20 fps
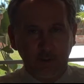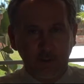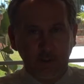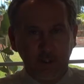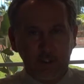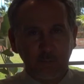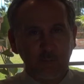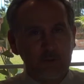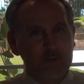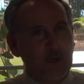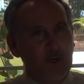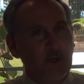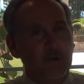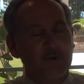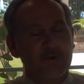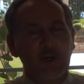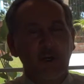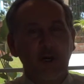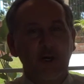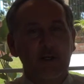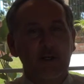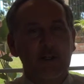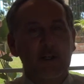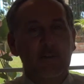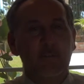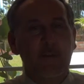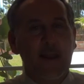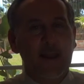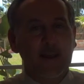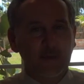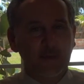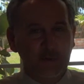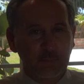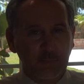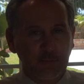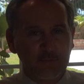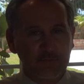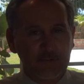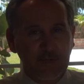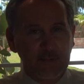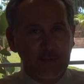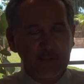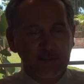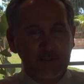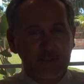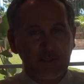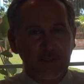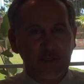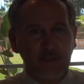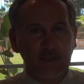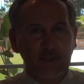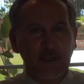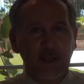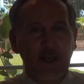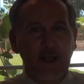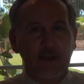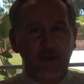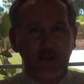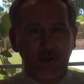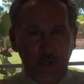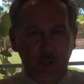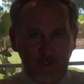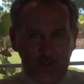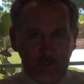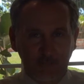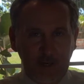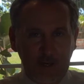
This was all done in manageable steps at John's